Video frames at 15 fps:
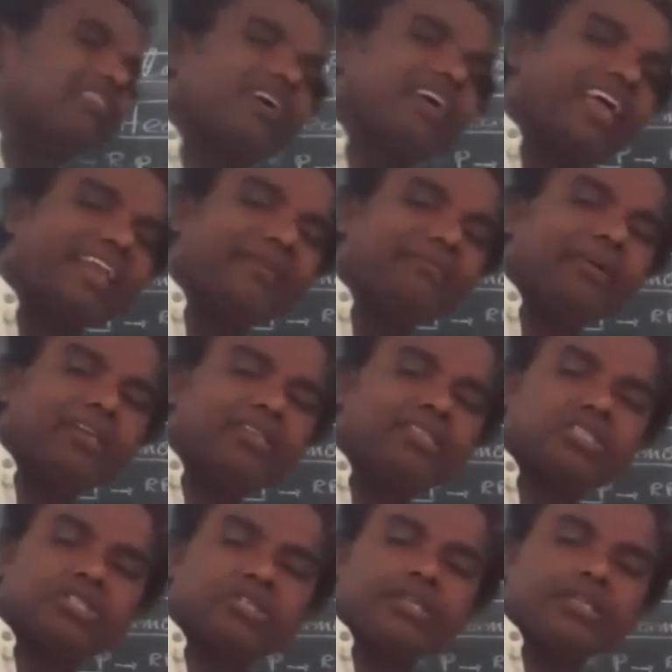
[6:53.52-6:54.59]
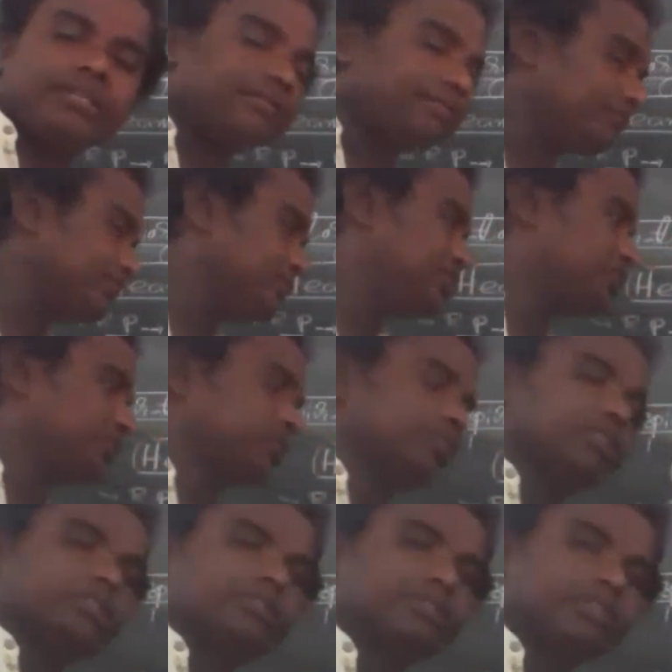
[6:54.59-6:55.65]
all the animals
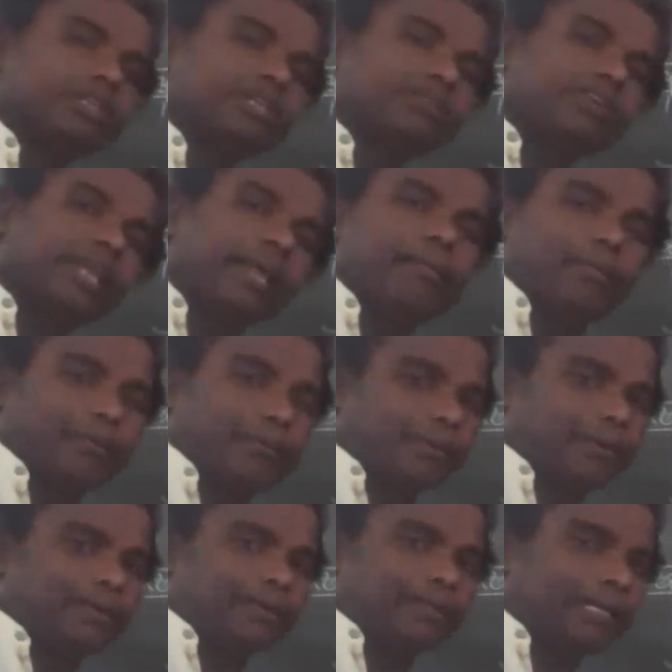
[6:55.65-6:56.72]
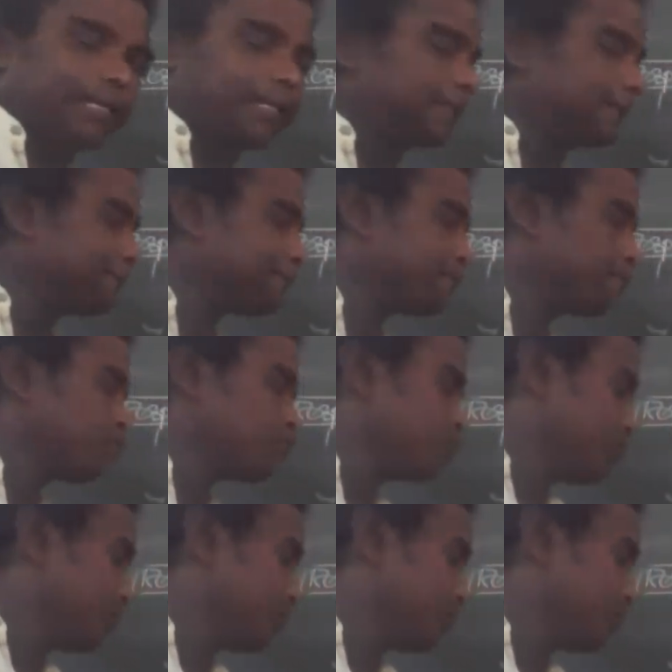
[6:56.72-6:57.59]
which very important thing.